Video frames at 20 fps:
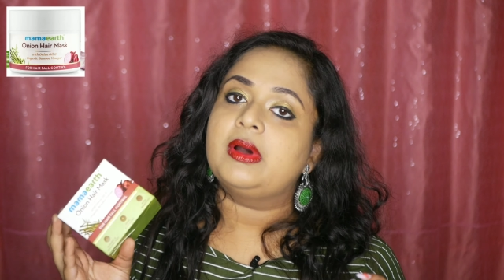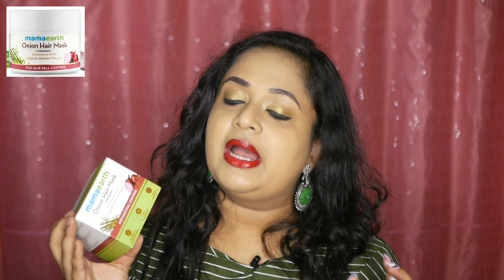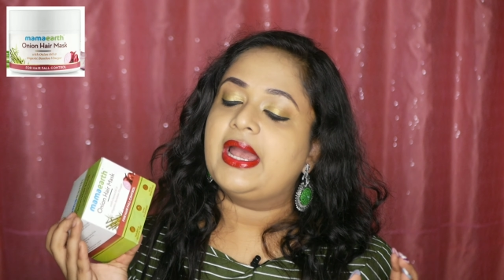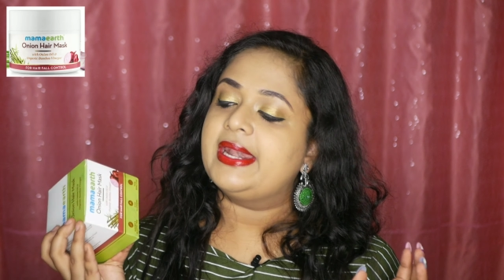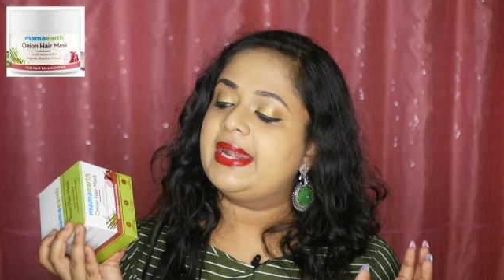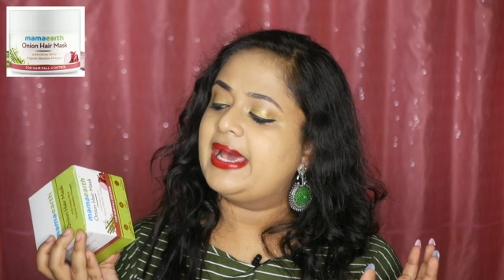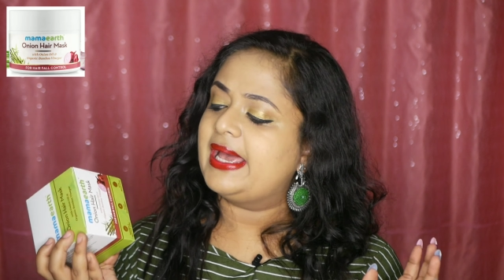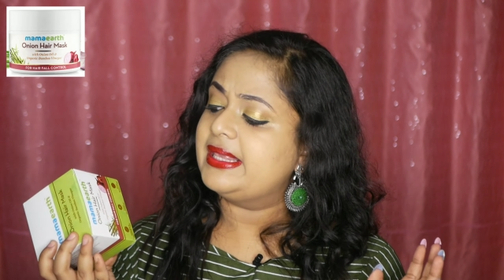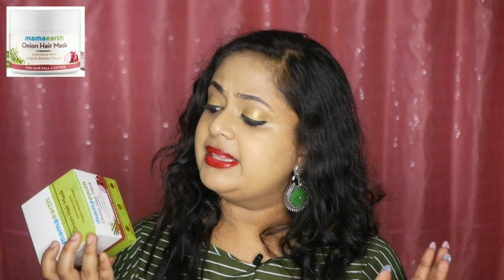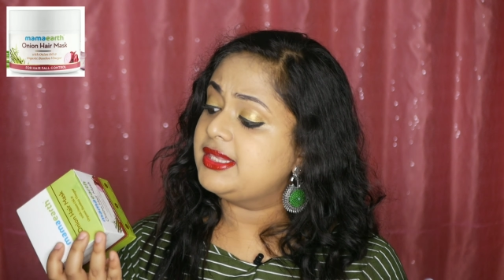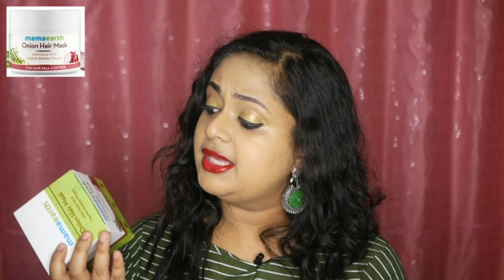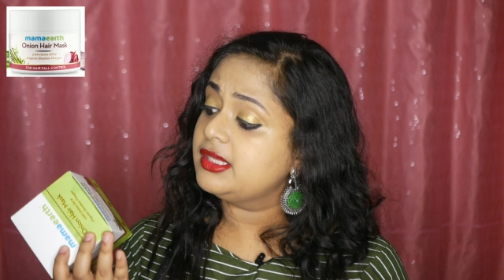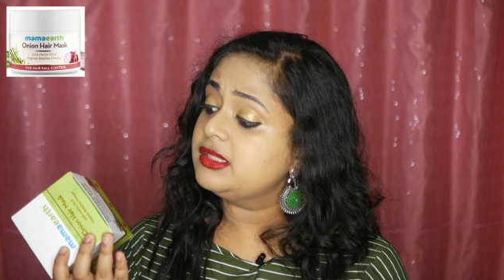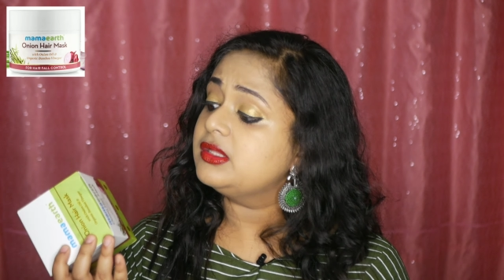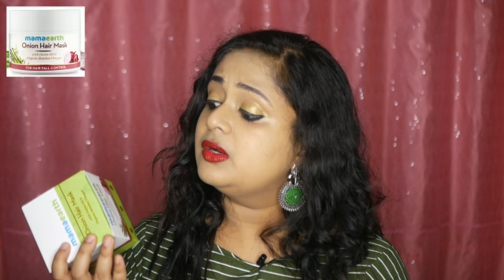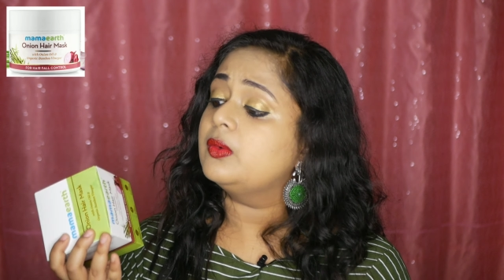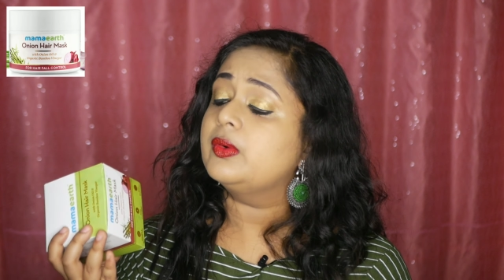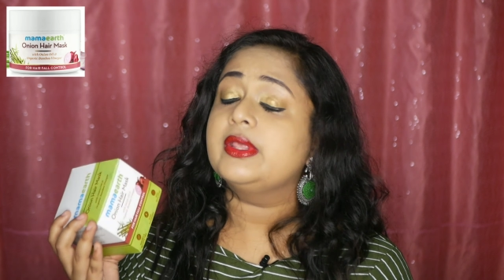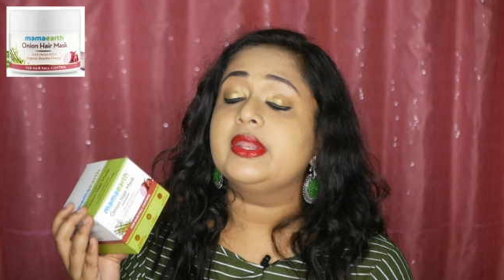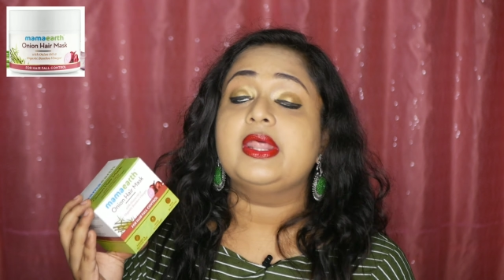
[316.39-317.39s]
and I think
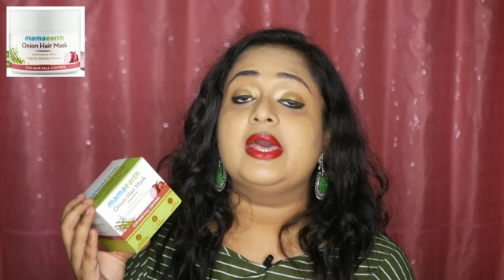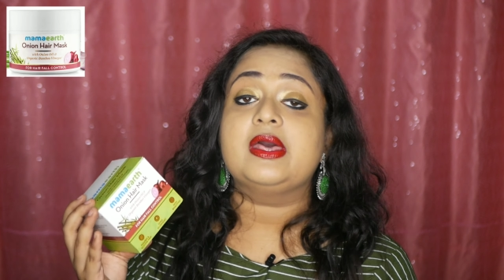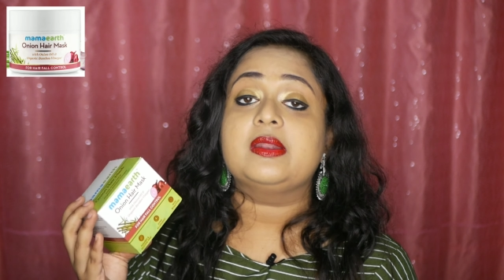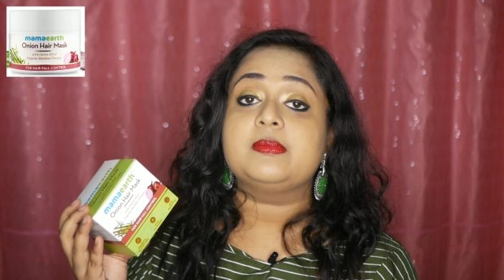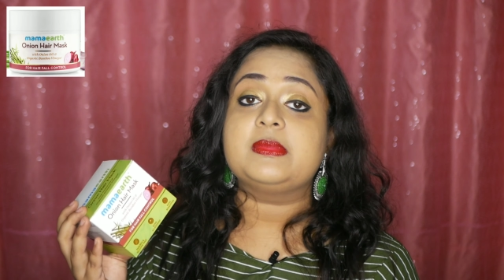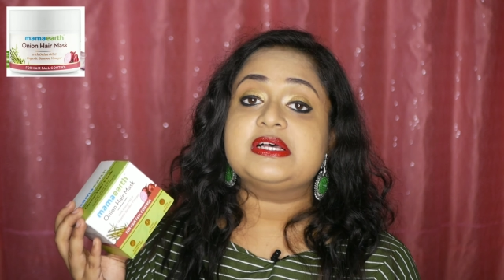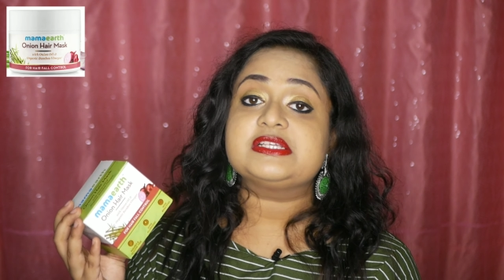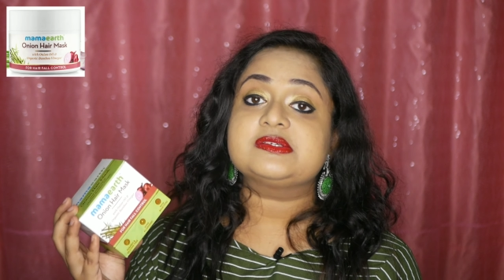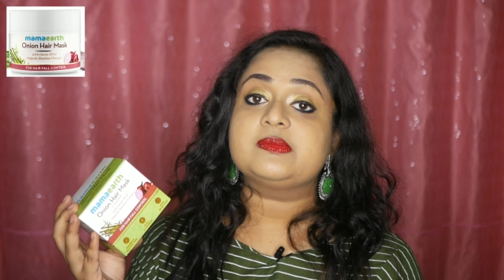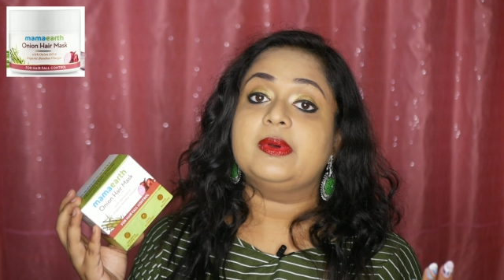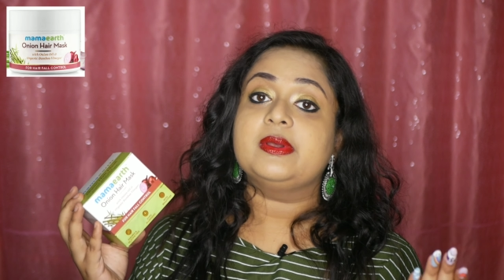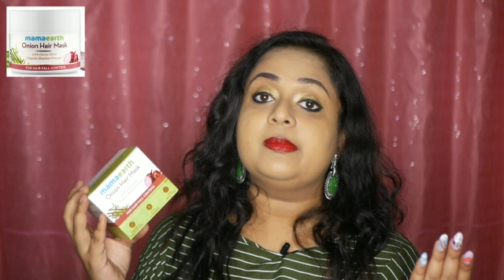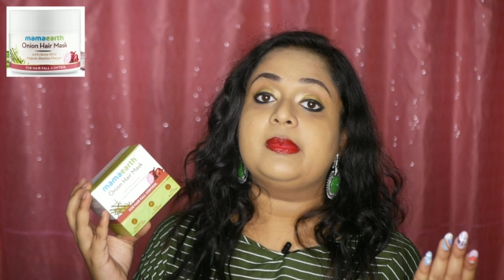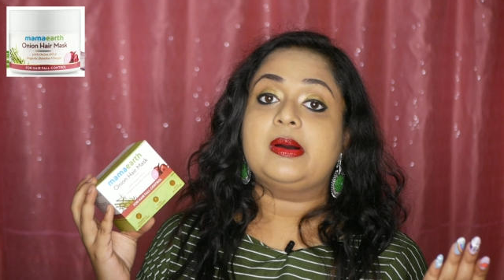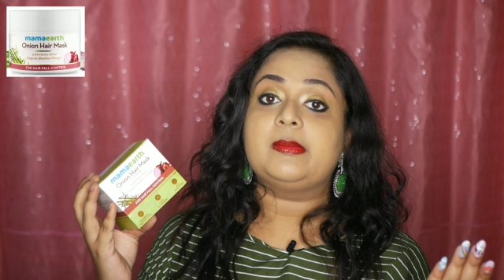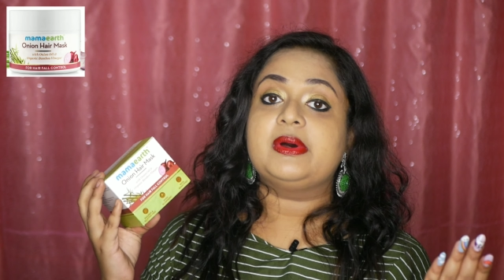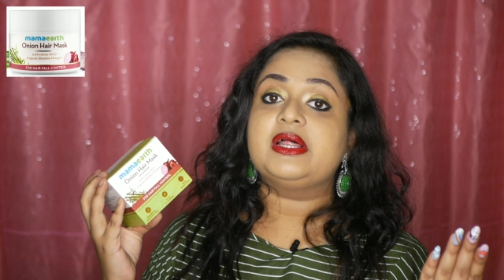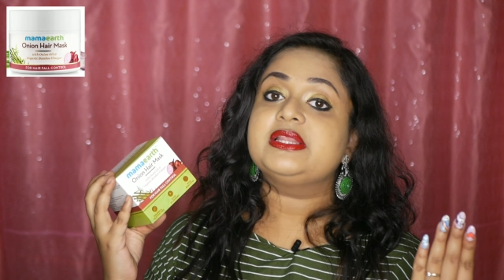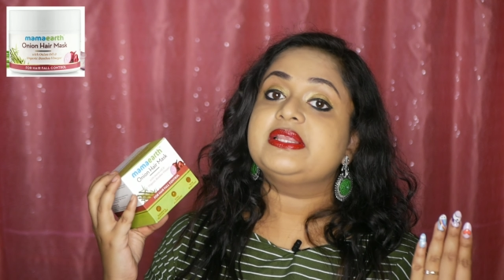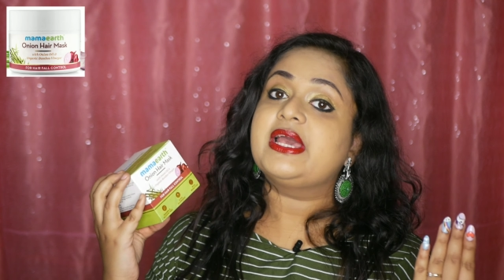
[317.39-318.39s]
the onion hair mask by
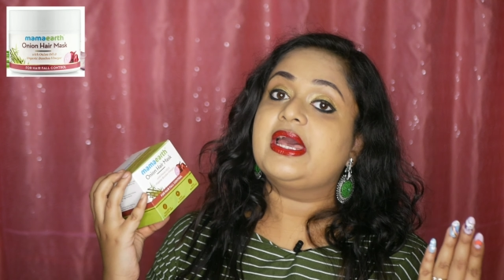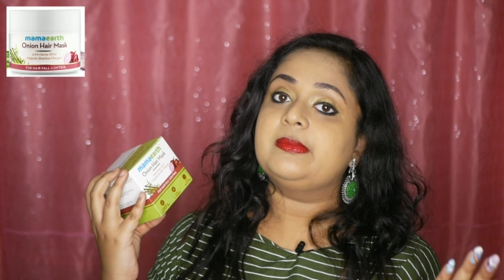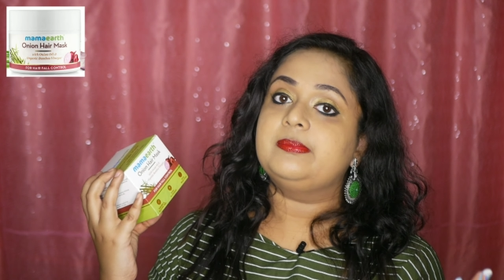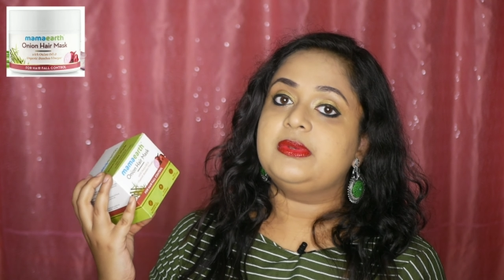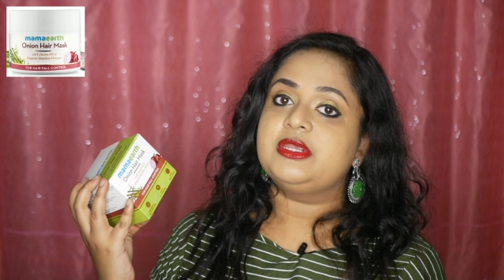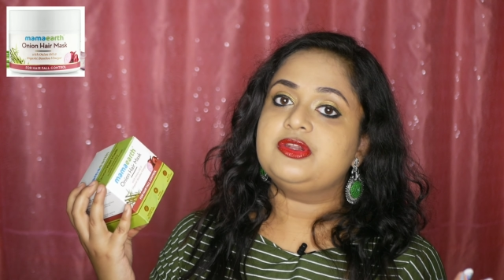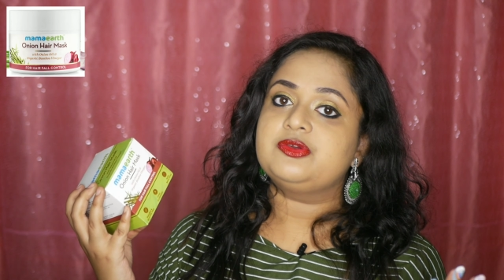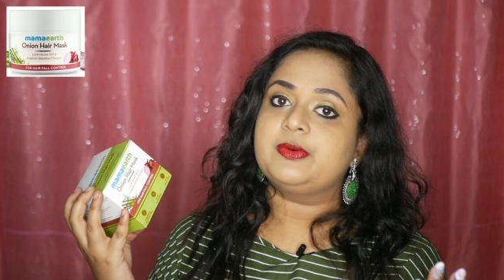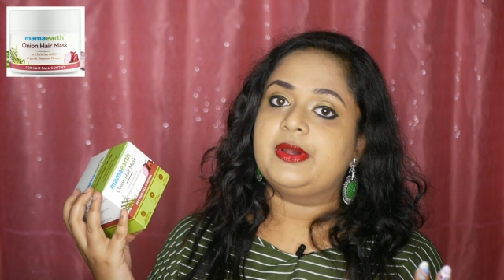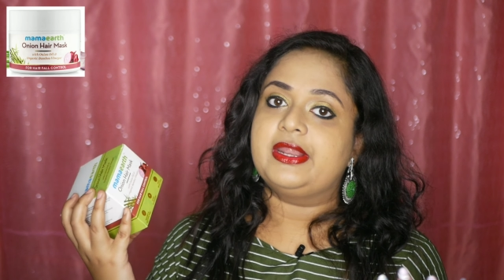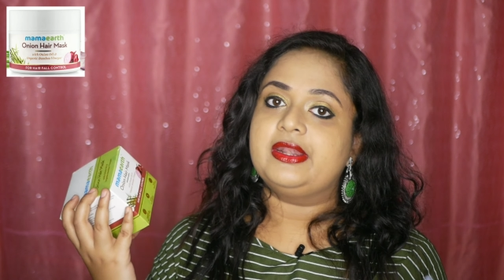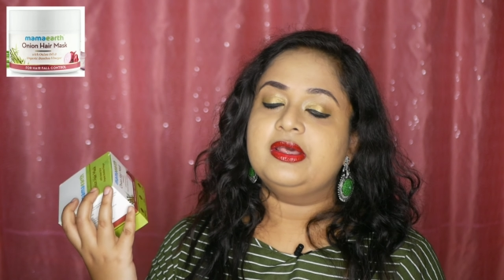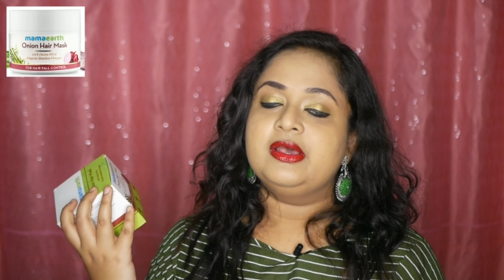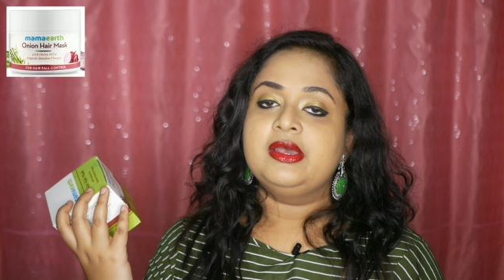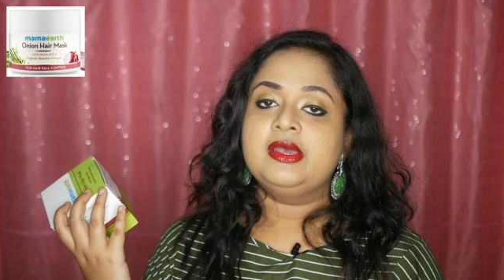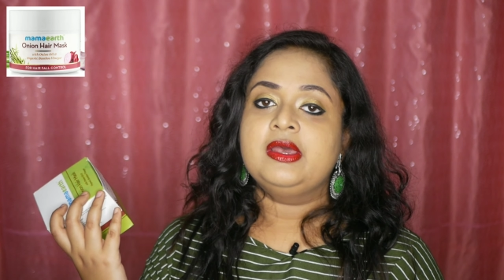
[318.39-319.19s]
Mamaearth can be tried